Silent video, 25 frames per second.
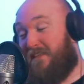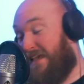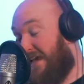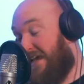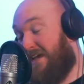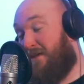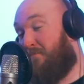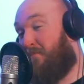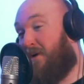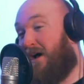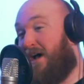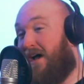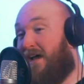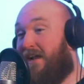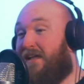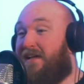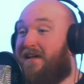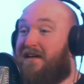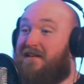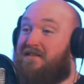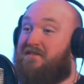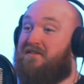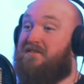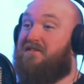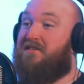Eaten by
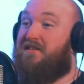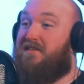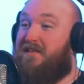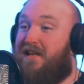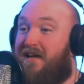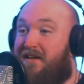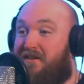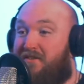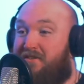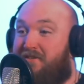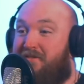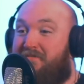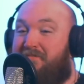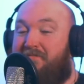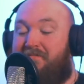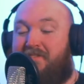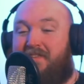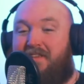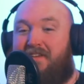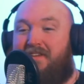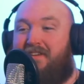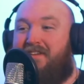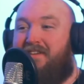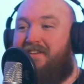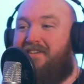alligators, his legs.
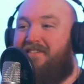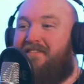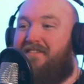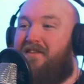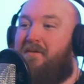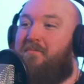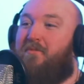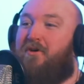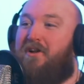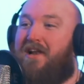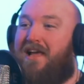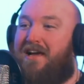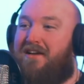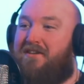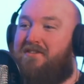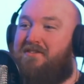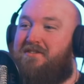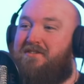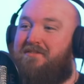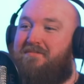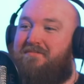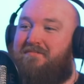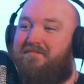No more legs.